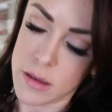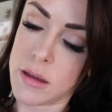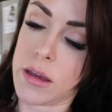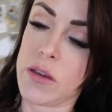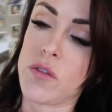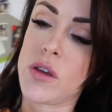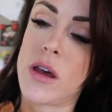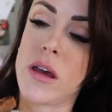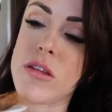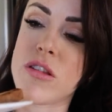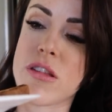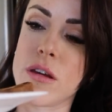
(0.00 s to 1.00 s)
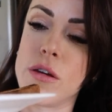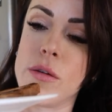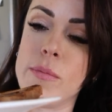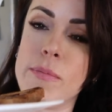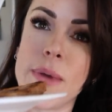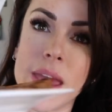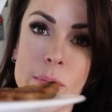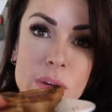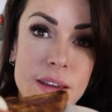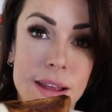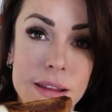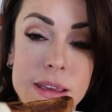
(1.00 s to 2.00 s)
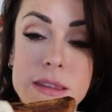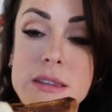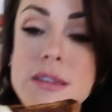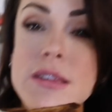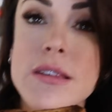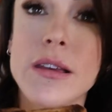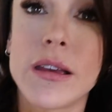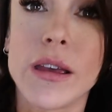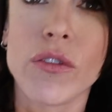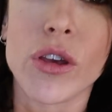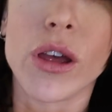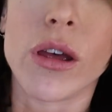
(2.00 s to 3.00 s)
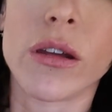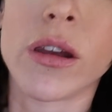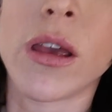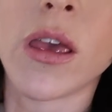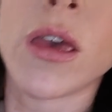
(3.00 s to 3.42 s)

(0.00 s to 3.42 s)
I've got some bacon medallions, I've got